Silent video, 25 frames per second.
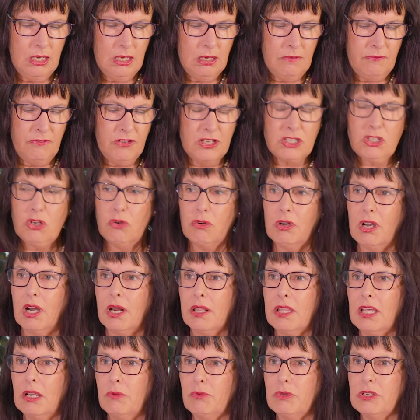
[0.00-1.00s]
Victoria,
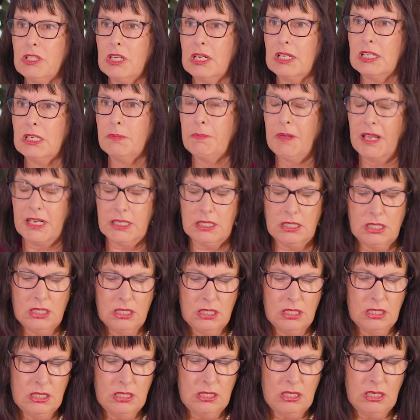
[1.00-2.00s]
I think, was
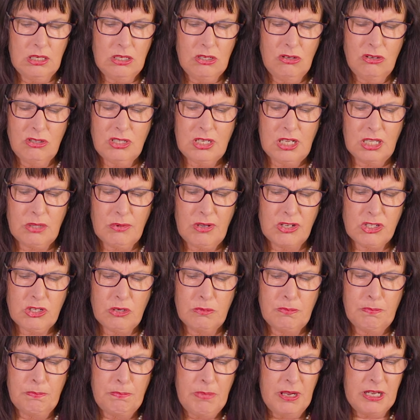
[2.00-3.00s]
expected. New South Wales
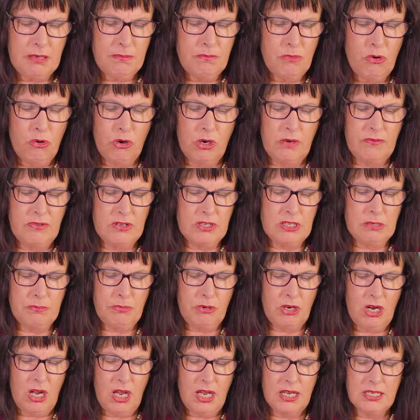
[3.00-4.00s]
was a bit more of a
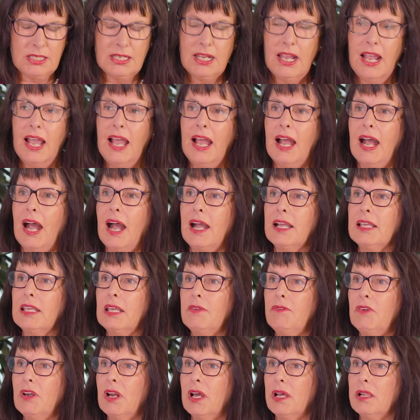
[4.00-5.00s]
surprise,
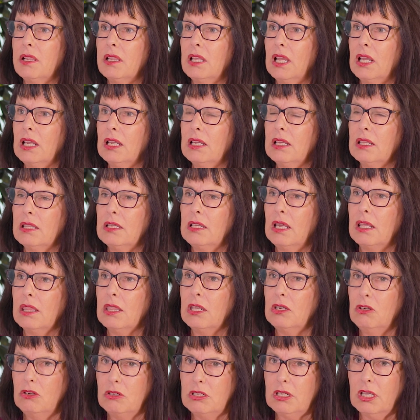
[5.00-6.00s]
given I think
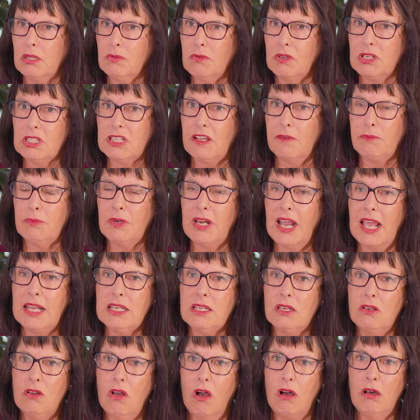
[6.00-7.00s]
the New South Wales government
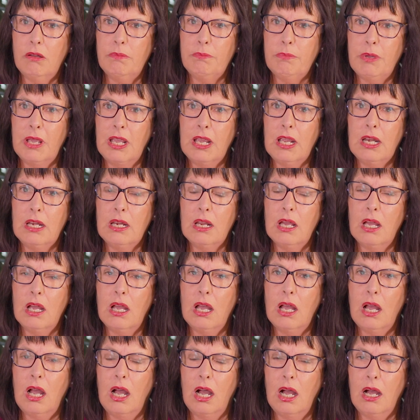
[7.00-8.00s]
has not been,
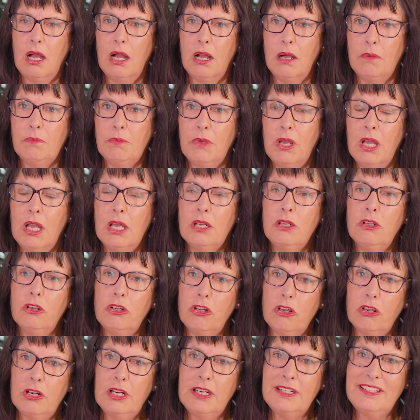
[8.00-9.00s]
not only